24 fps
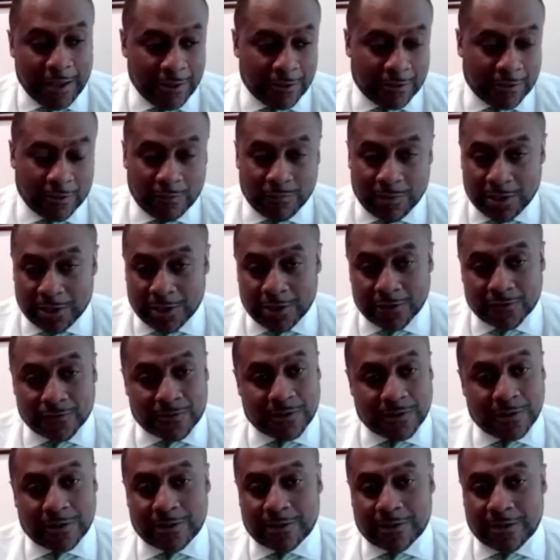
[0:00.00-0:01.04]
It's going to be
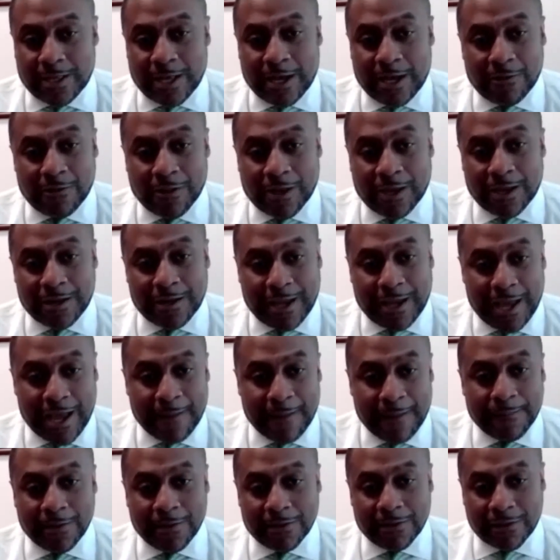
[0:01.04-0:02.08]
interesting to see how that
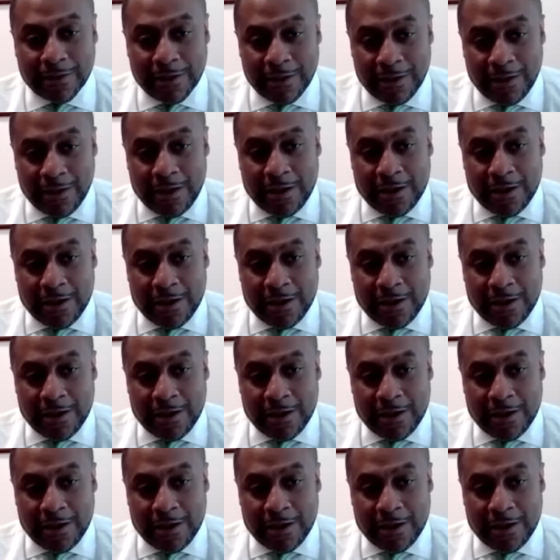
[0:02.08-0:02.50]
happens,